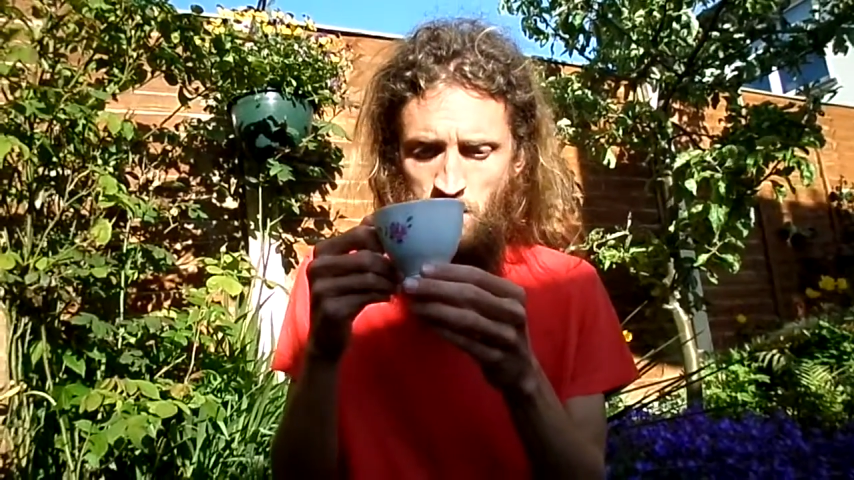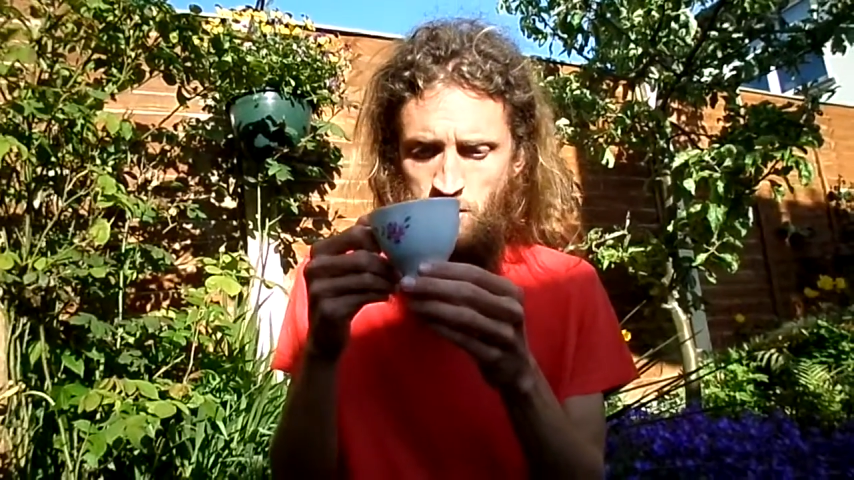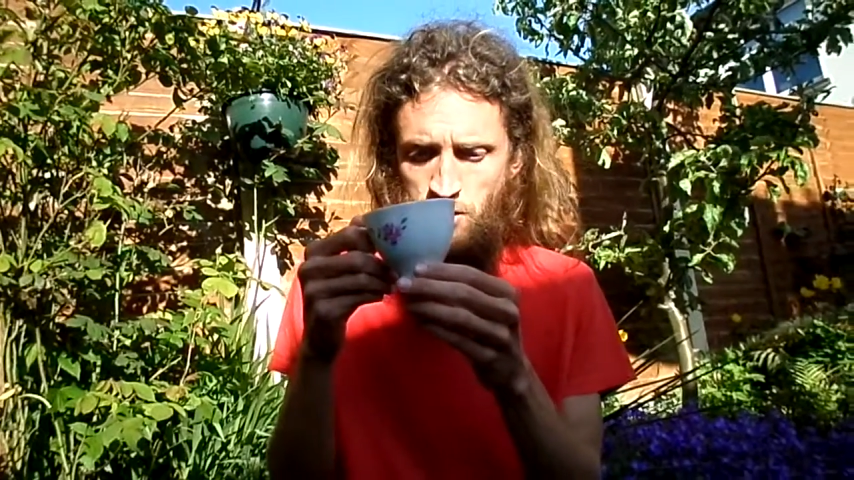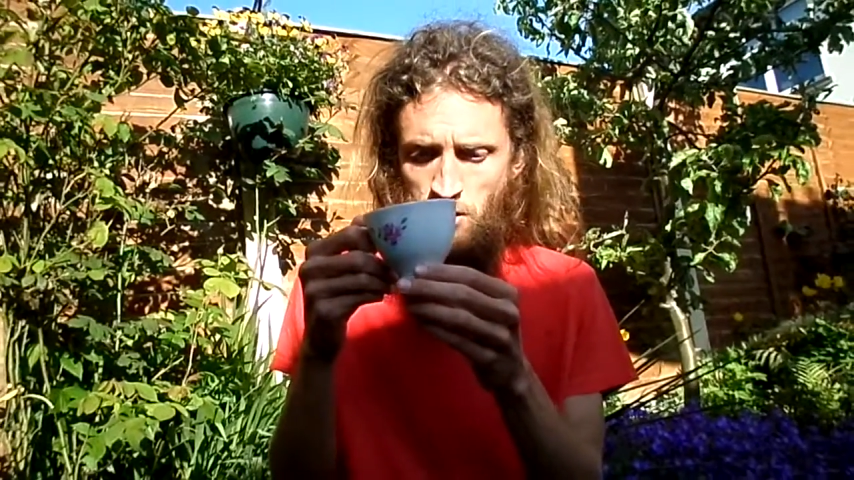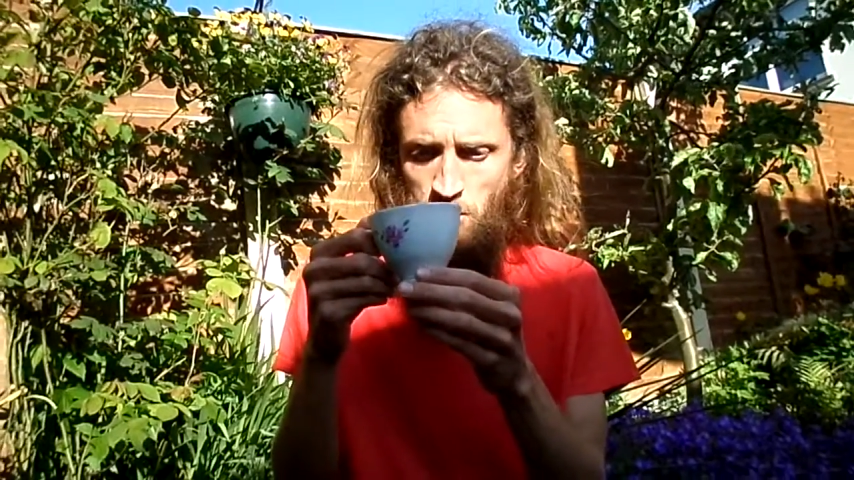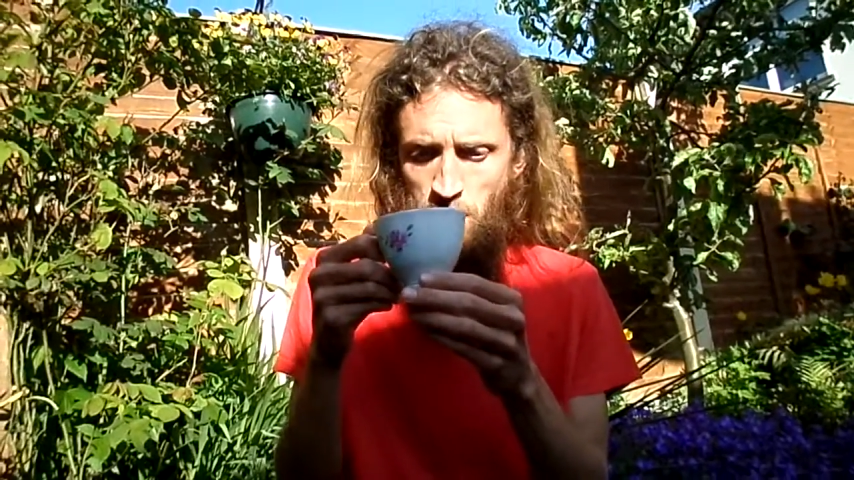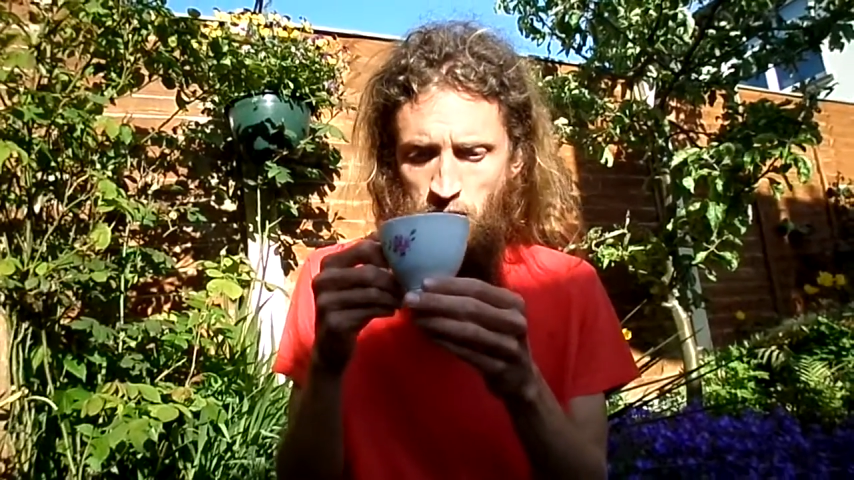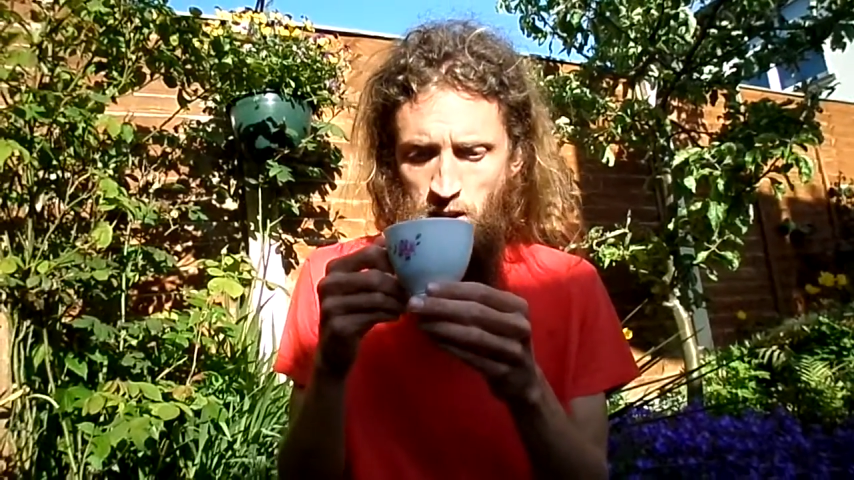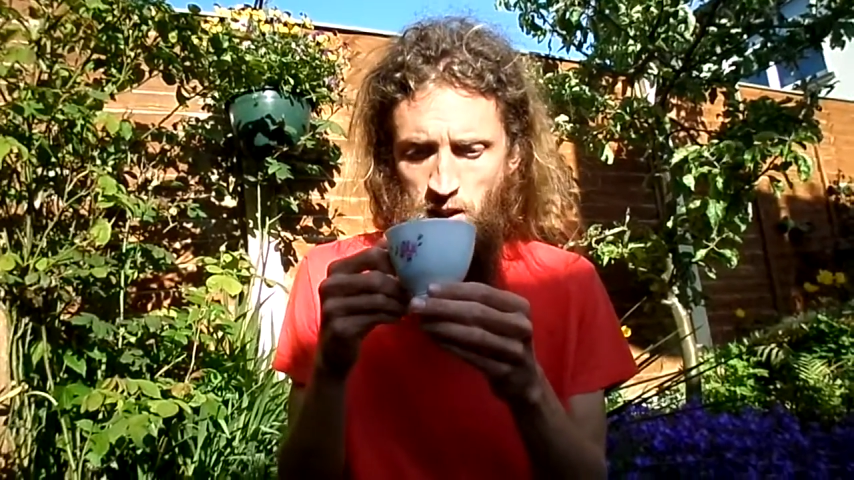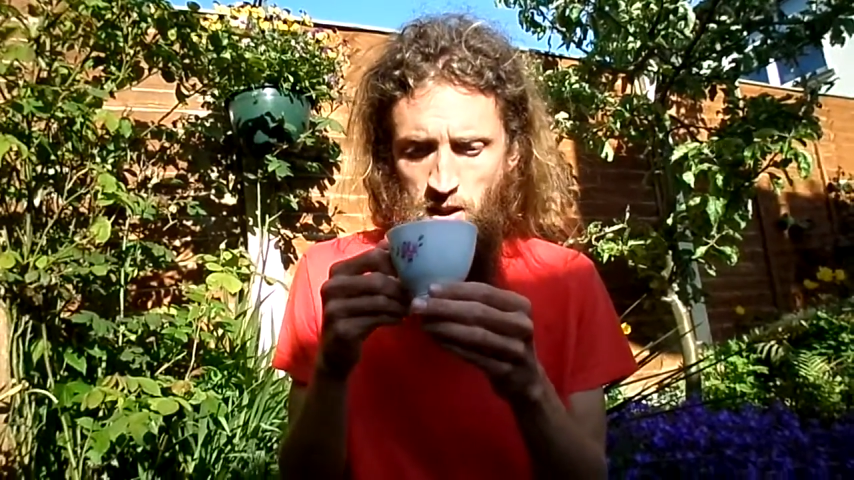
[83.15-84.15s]
So
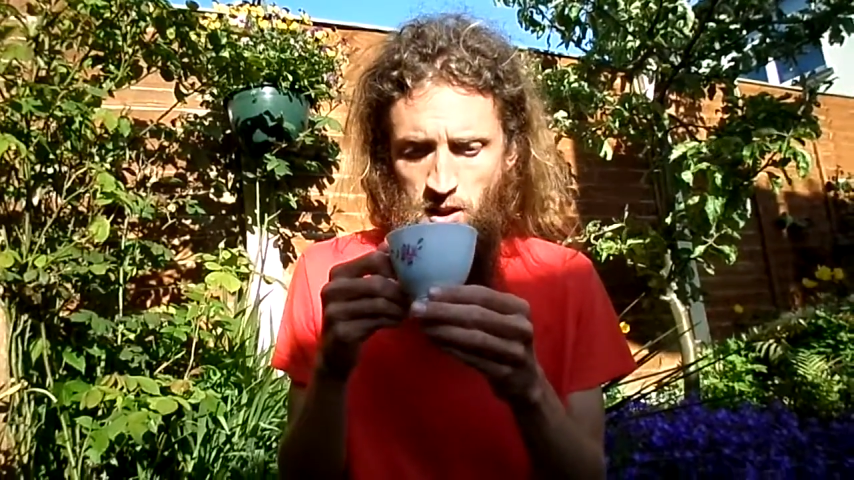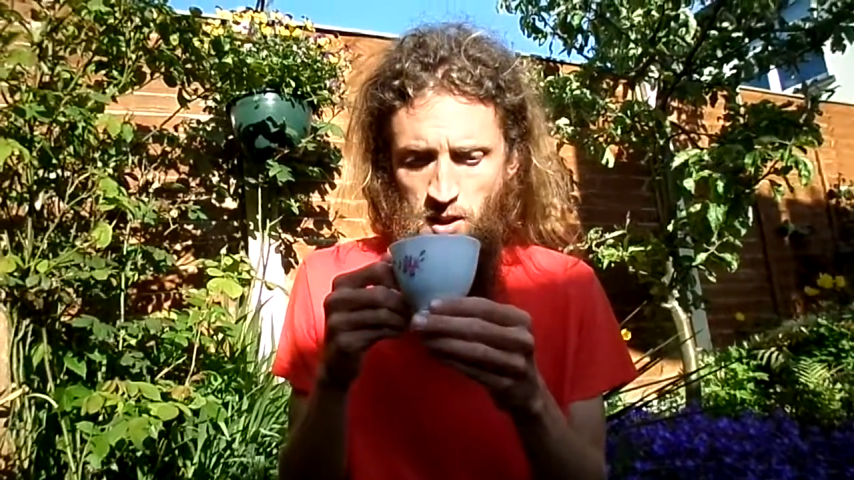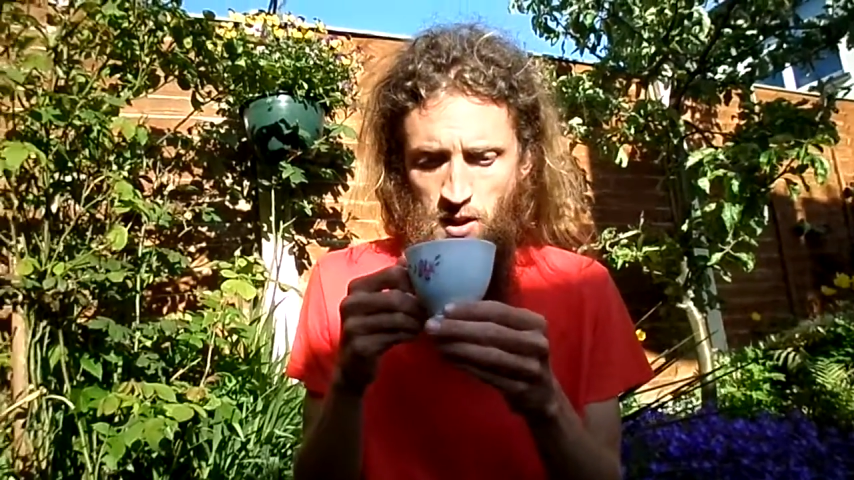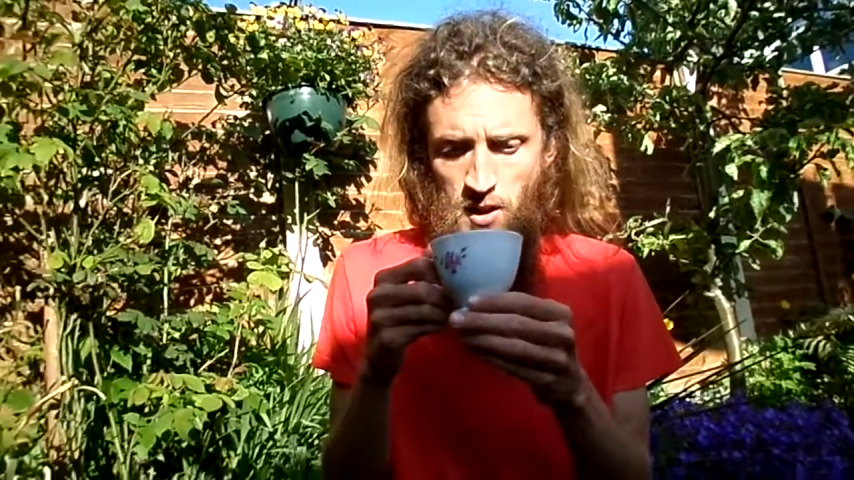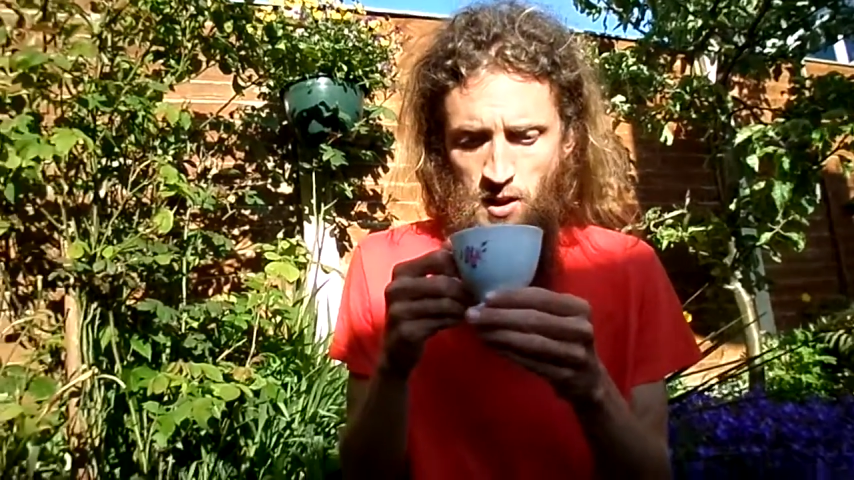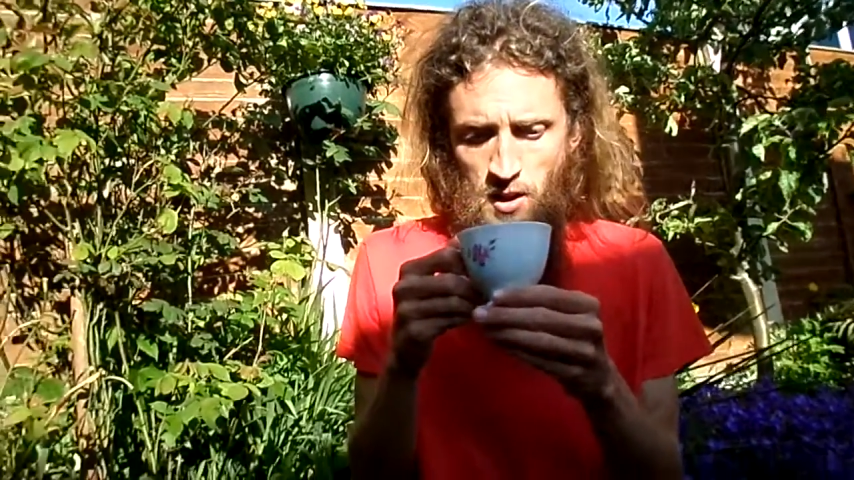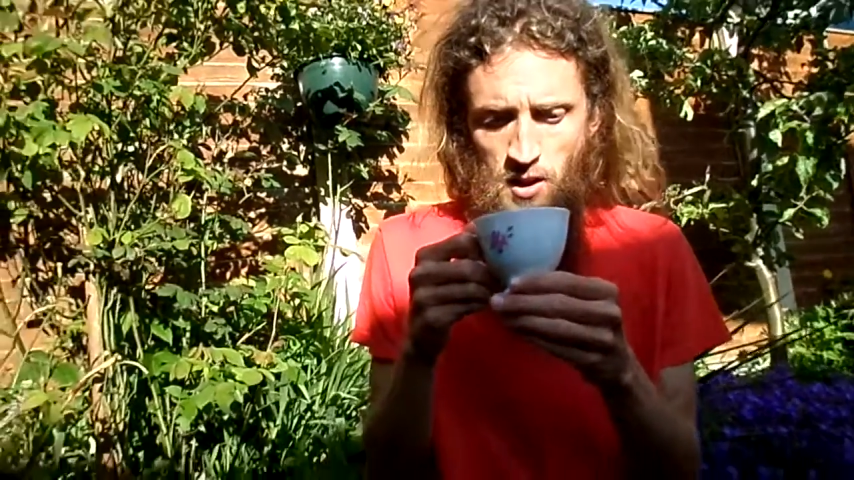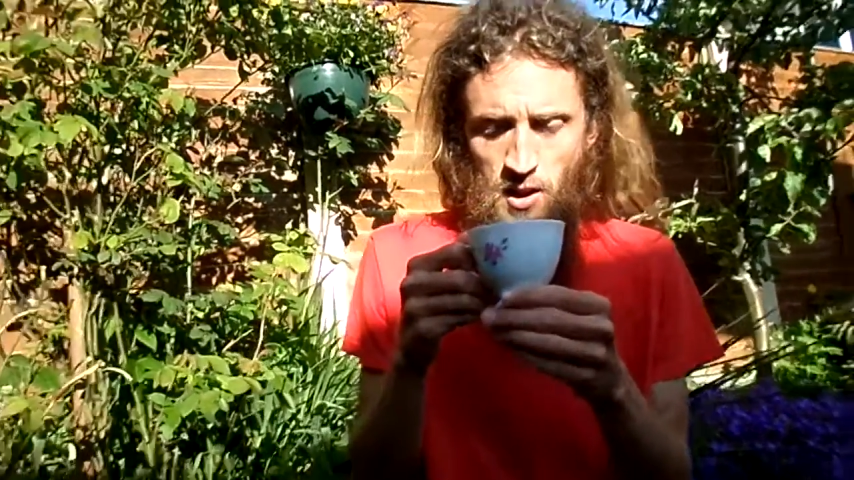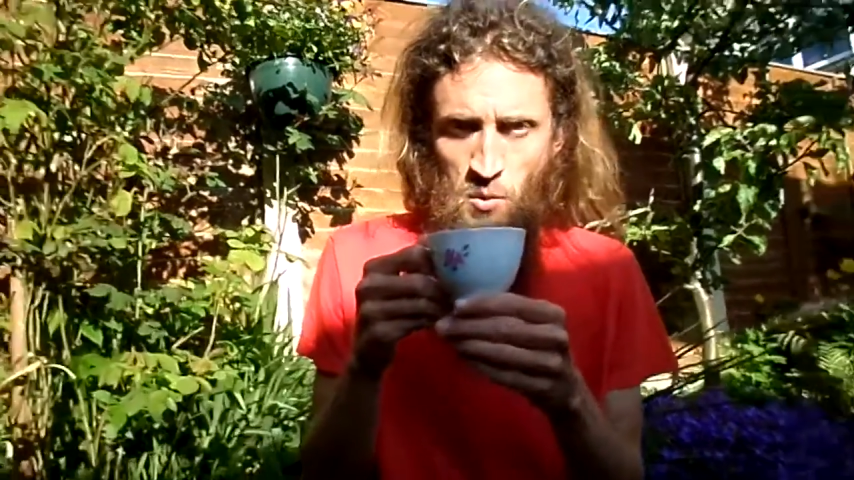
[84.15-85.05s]
uh, it